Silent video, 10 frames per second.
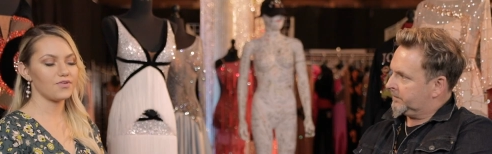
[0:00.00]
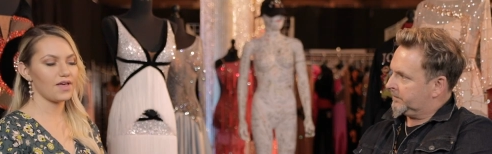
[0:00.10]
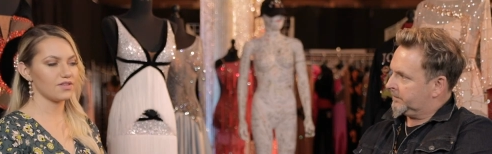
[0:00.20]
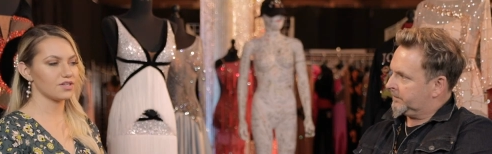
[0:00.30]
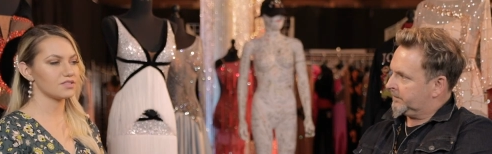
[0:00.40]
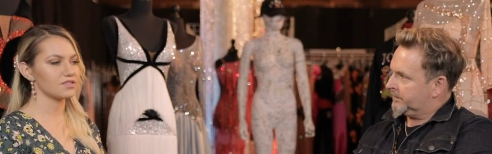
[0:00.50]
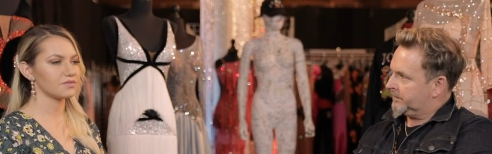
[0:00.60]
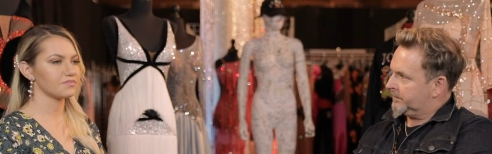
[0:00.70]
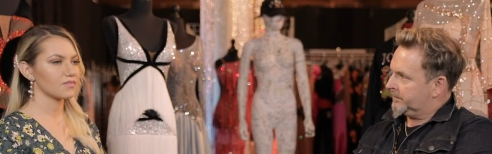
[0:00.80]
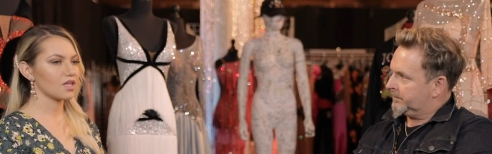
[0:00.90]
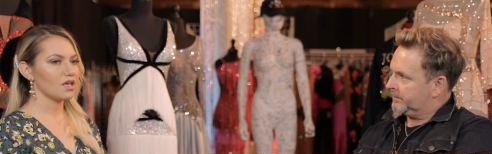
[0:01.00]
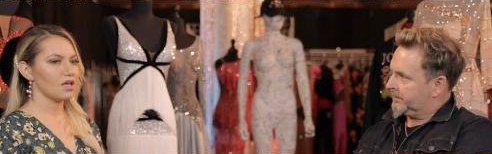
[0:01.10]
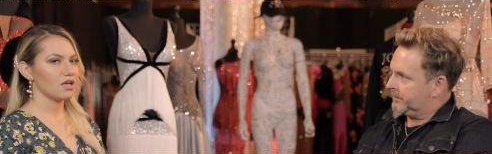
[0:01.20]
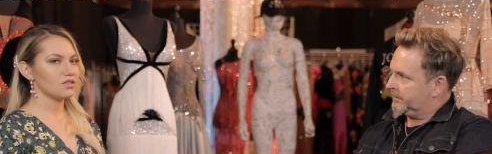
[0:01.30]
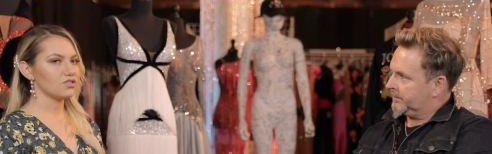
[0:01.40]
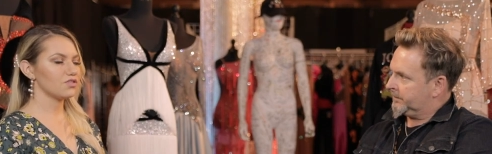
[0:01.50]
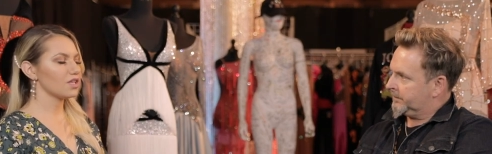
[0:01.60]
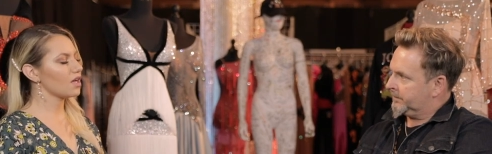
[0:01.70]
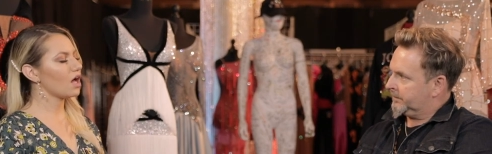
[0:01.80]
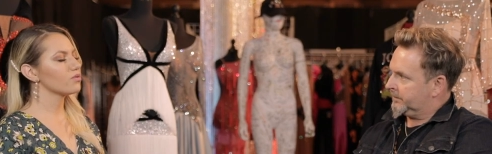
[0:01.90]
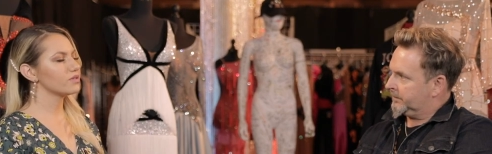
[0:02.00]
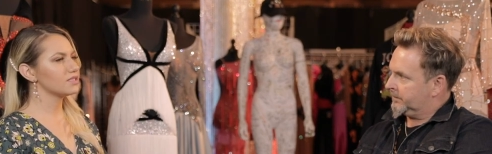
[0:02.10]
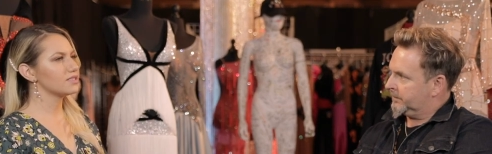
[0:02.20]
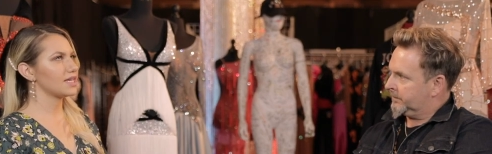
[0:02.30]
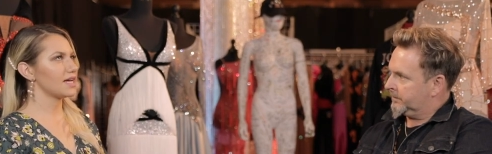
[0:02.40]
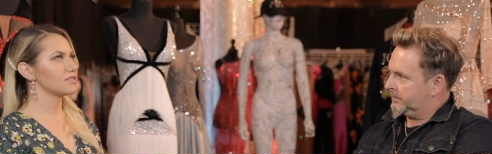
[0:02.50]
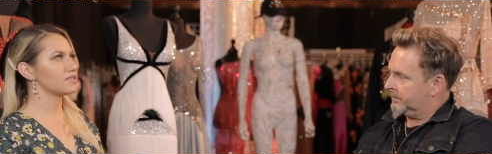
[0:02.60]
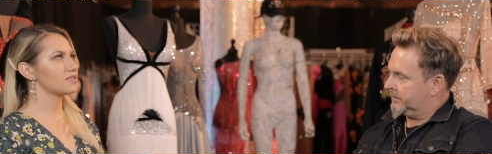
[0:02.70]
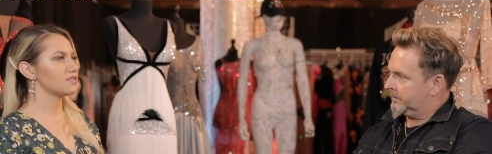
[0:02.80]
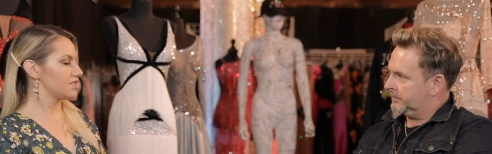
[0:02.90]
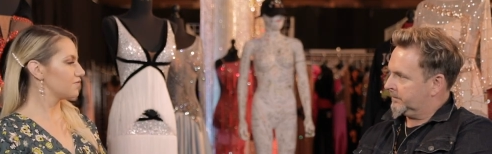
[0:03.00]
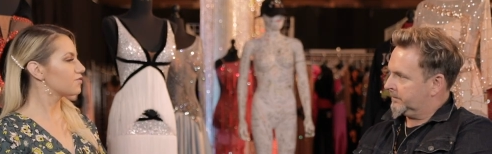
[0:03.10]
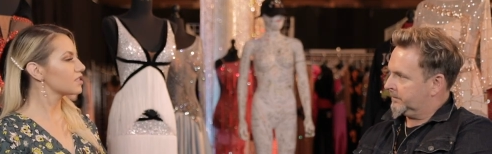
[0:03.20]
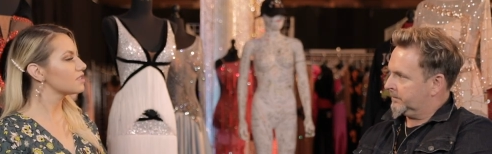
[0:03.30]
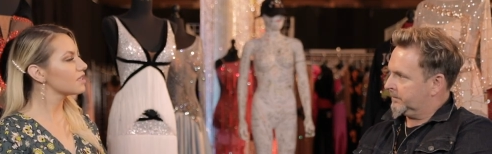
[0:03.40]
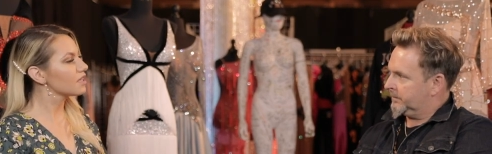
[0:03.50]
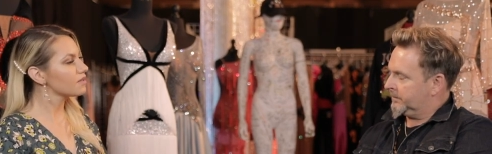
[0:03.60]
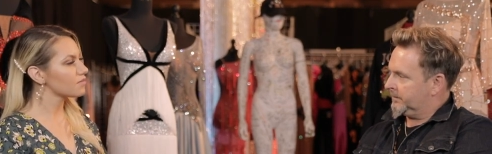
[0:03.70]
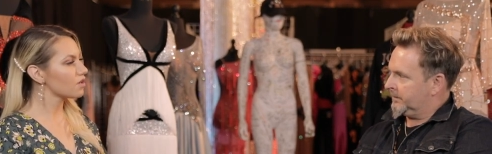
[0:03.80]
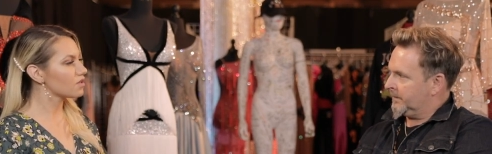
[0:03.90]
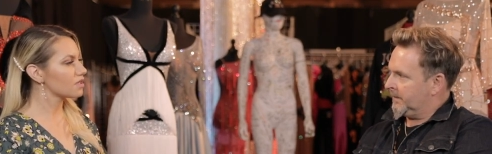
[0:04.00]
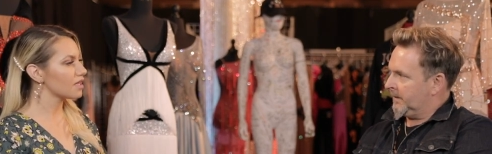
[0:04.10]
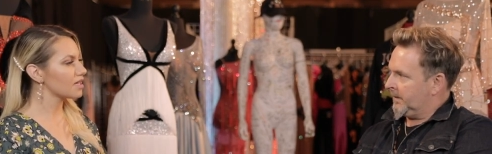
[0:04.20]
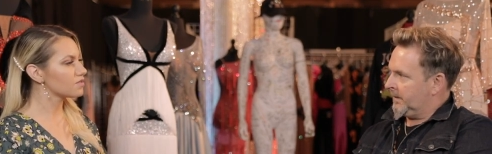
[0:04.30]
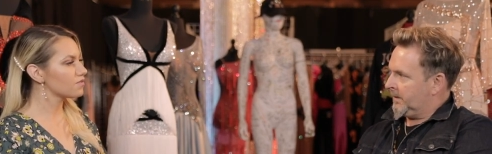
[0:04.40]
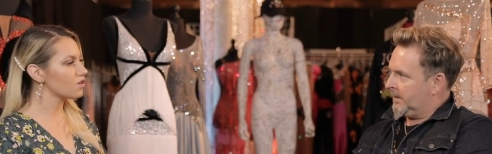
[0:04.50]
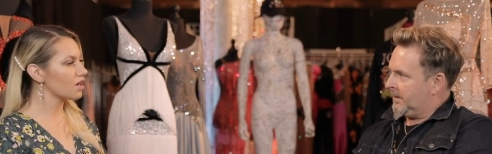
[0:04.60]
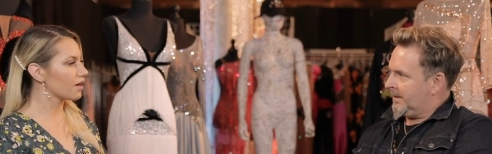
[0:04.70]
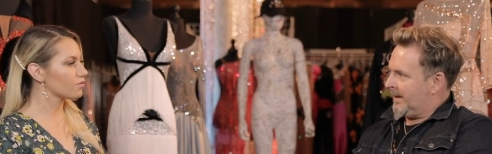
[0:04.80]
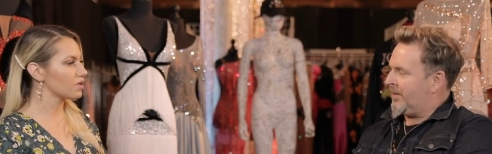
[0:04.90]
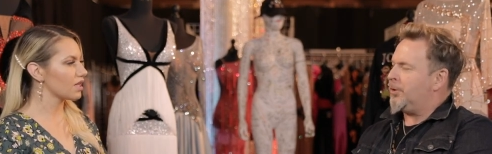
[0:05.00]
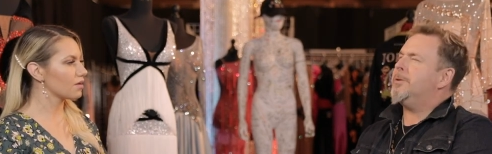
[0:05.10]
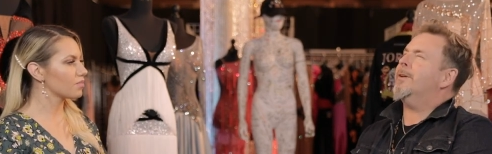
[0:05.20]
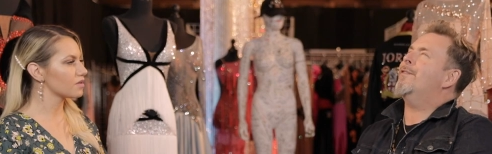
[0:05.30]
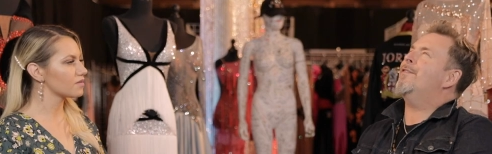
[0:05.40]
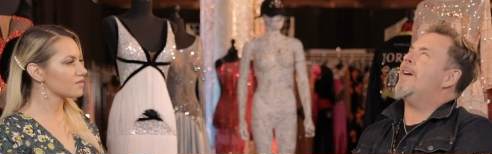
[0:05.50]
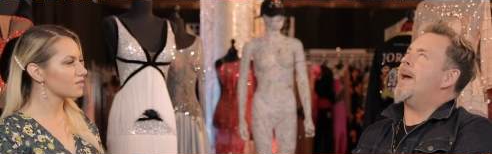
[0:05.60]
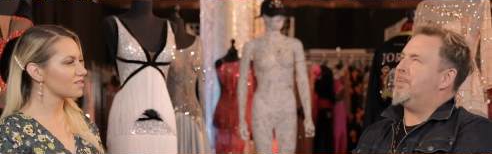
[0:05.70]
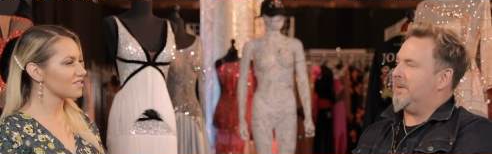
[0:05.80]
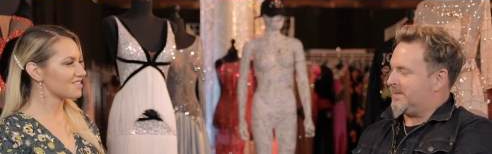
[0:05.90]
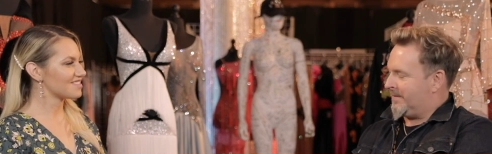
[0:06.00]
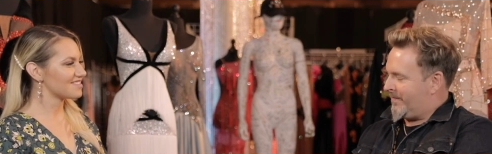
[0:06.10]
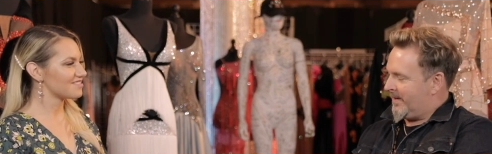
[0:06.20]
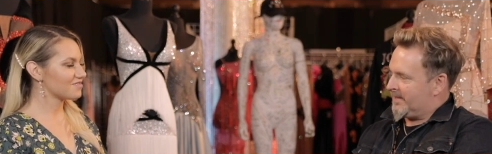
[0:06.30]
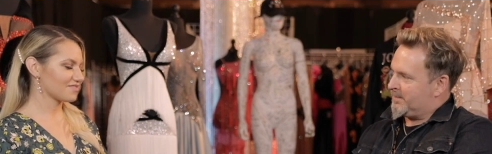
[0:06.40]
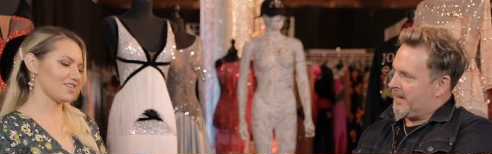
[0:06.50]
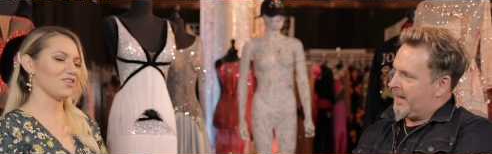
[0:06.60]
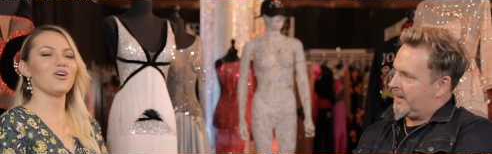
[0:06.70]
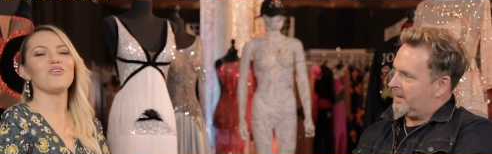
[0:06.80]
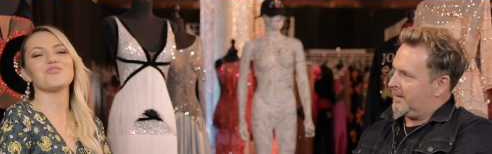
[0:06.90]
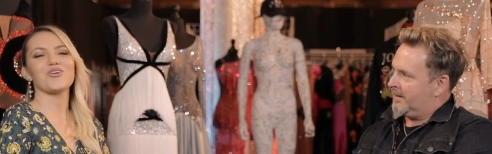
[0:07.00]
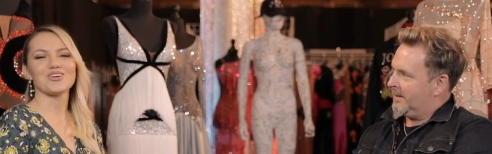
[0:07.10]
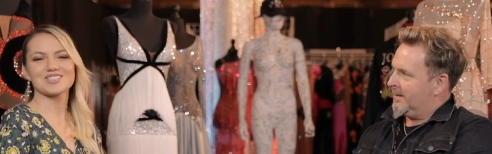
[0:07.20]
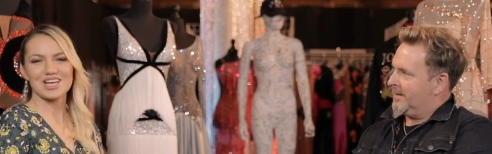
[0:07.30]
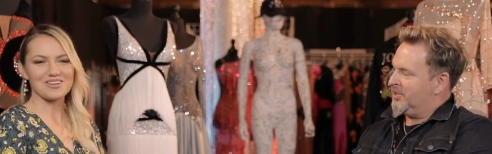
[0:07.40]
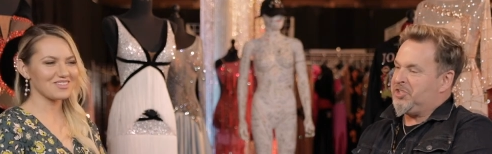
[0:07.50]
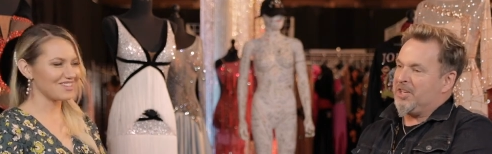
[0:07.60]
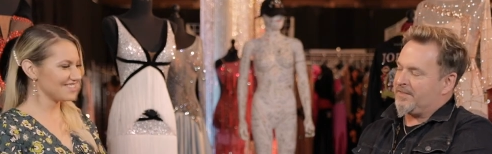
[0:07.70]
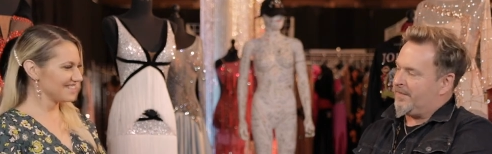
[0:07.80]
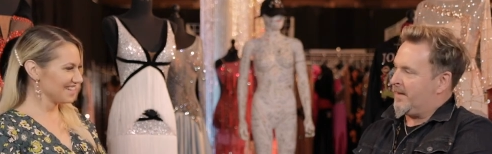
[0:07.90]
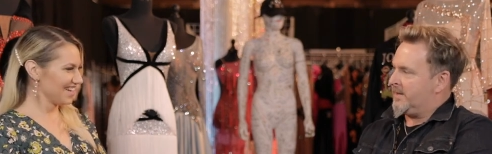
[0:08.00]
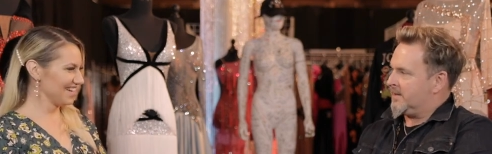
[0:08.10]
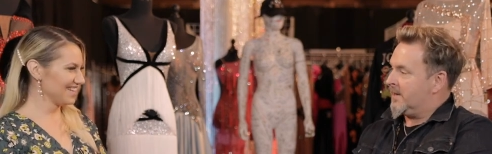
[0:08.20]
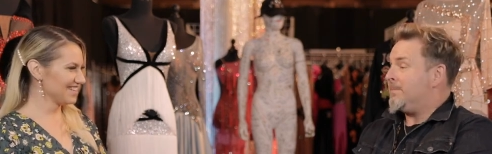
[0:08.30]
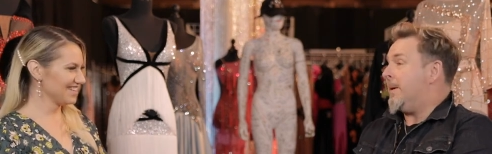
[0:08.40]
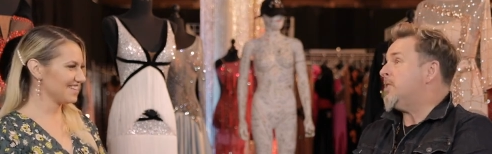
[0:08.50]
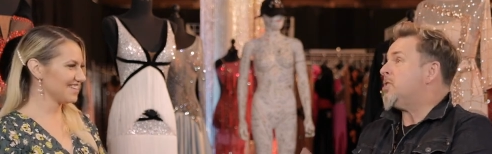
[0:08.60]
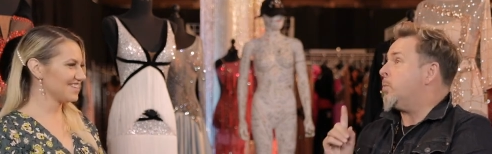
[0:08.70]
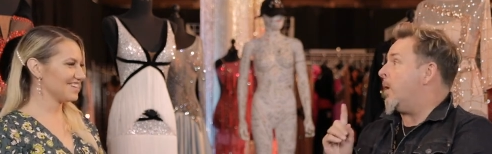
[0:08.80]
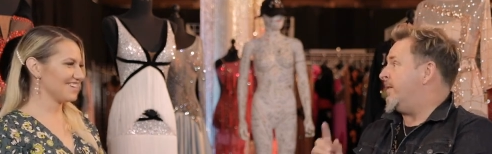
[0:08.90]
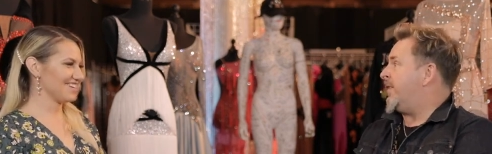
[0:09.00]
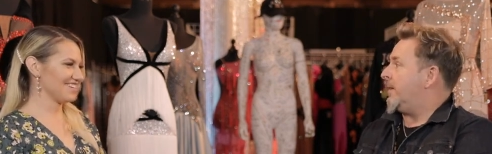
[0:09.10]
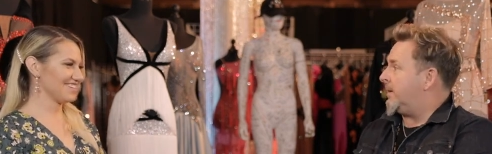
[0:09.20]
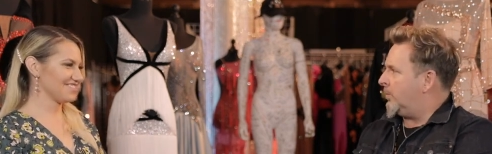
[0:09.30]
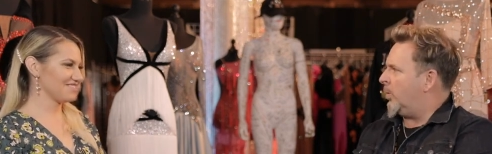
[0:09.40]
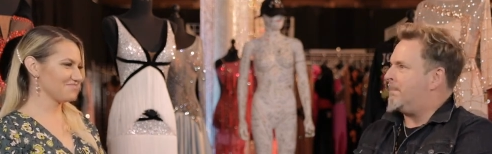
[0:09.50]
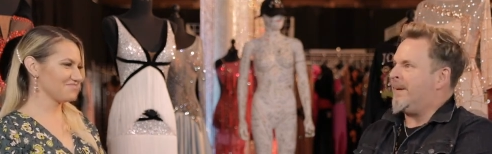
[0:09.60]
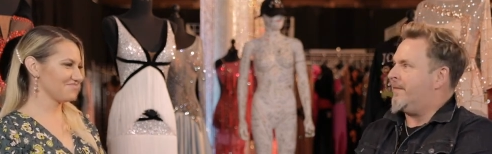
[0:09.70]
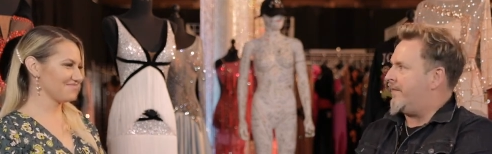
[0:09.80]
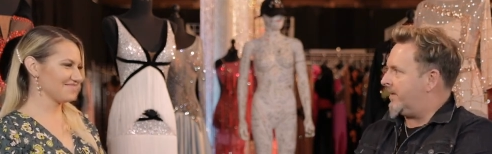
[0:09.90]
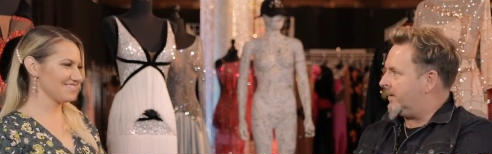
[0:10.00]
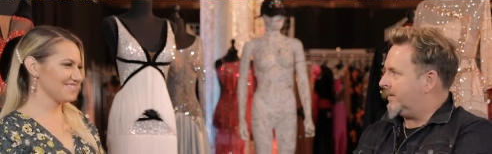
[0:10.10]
Speaker 1: feathers, do you think I will dance differently on a dance floor? I, I think I... you look
Speaker 2: fabulous in feathers. Oh, of course. Just feathers. Maybe just one feather, one big feather.